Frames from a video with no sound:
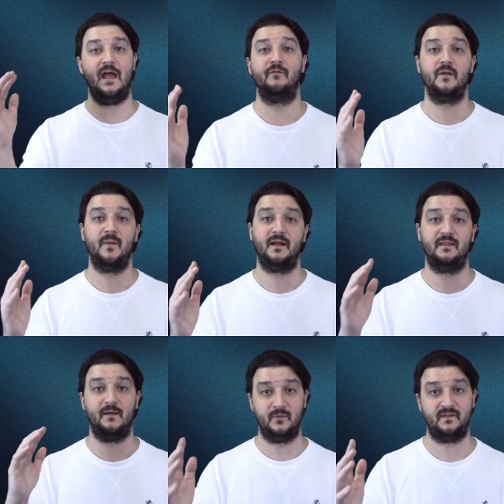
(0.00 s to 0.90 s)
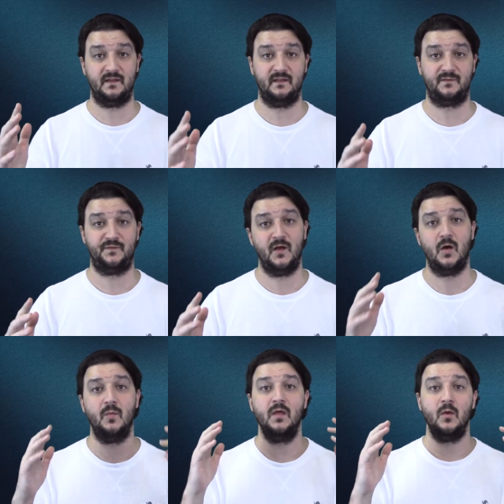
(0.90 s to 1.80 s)
everybody that was in this
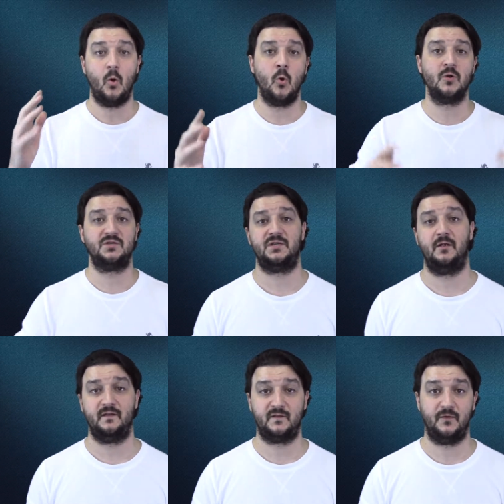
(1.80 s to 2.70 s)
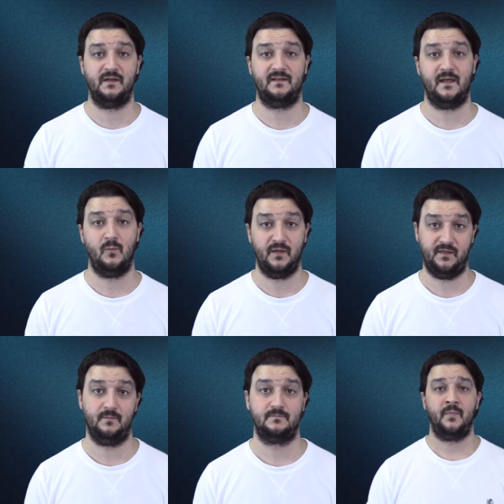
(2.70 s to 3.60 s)
film or sharing screen time with him.